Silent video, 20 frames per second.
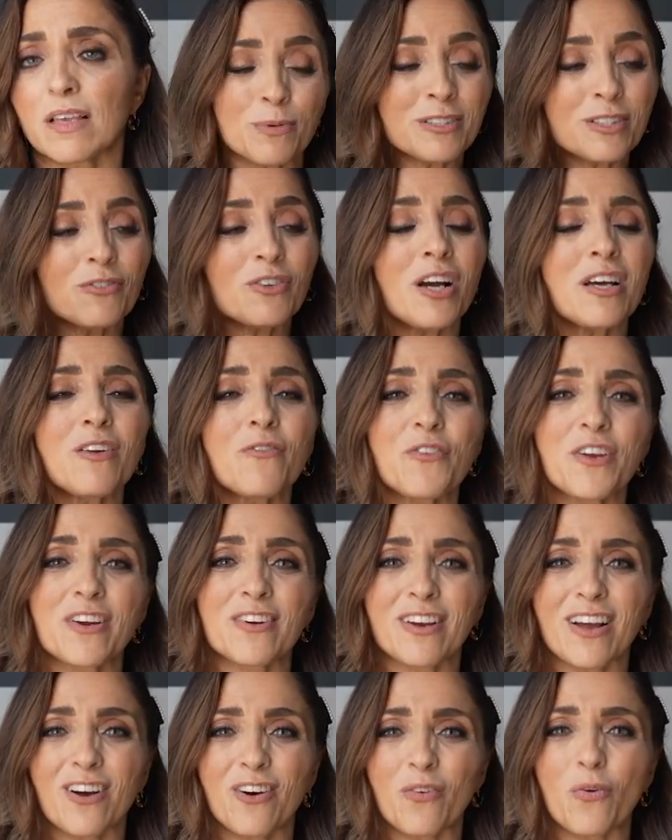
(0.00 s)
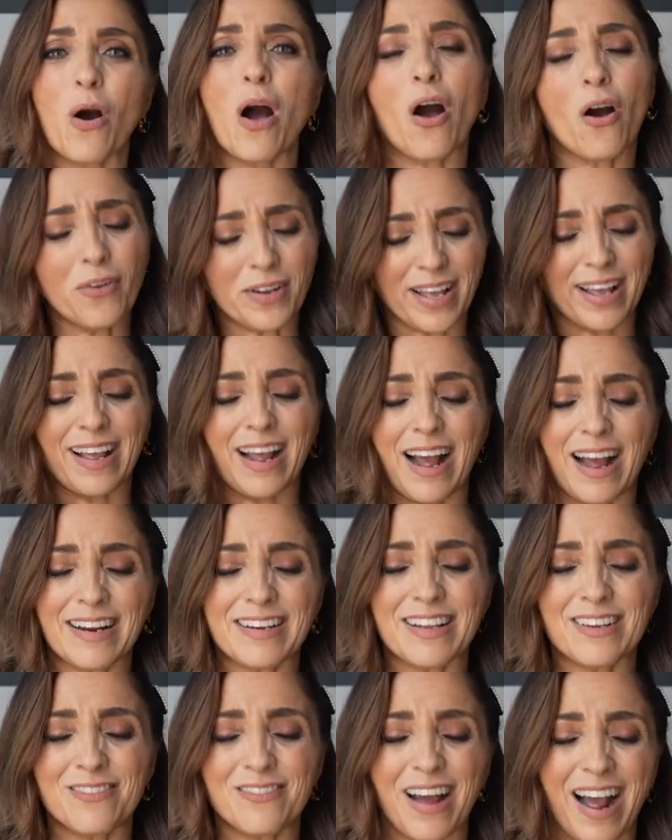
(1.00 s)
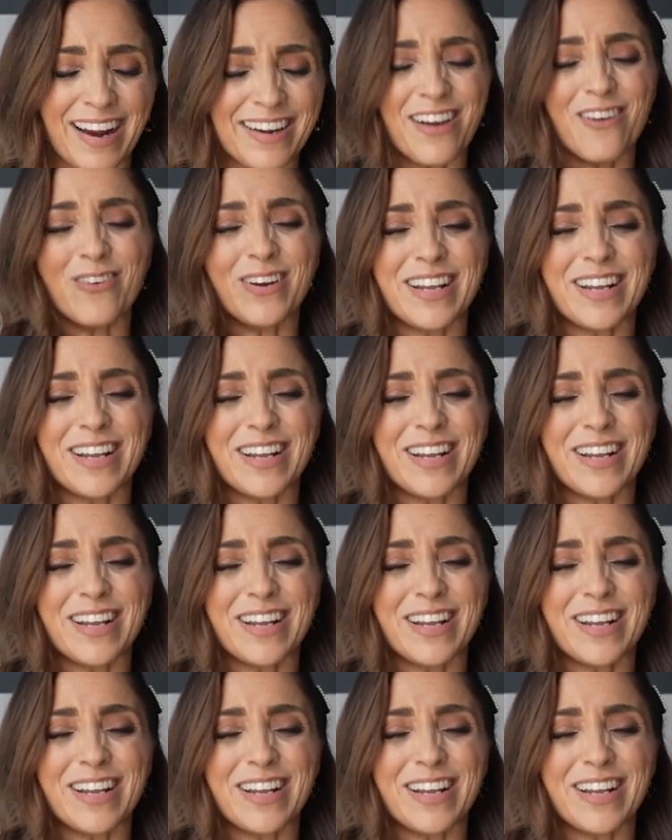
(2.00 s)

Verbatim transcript: Once you've kind of figured out, okay, I know